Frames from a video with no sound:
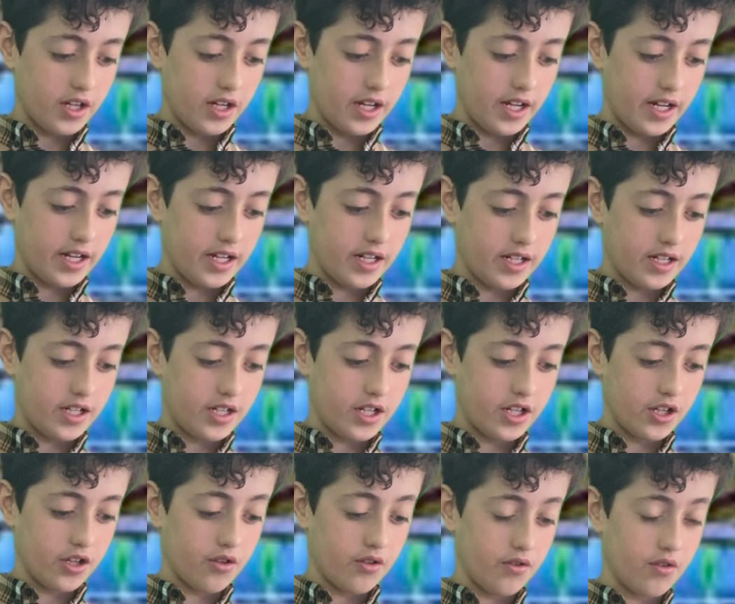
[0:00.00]

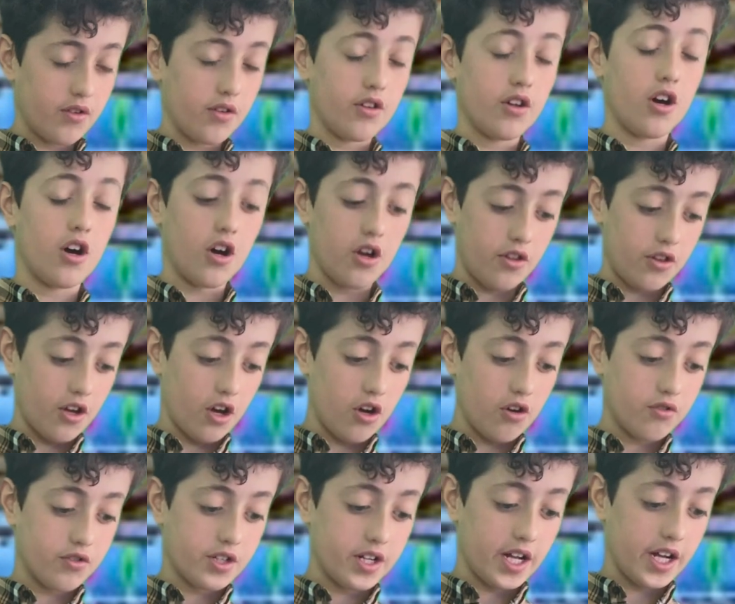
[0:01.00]
into the the
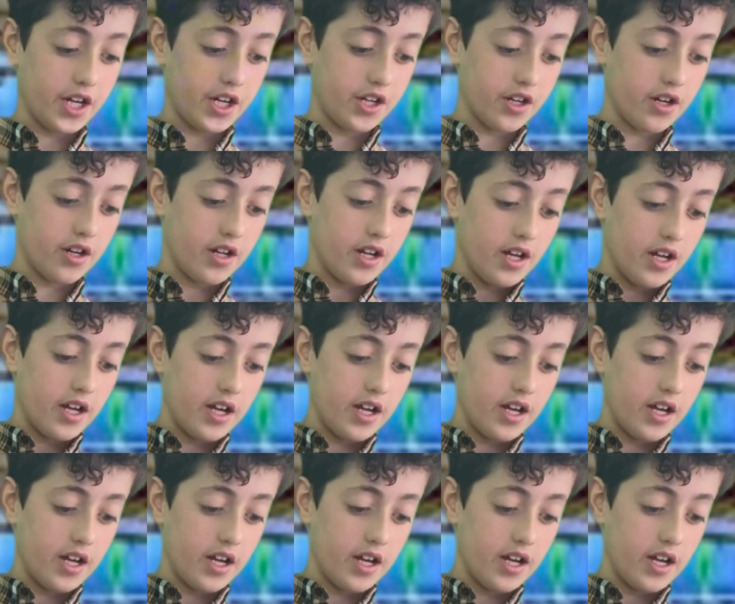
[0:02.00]
host nation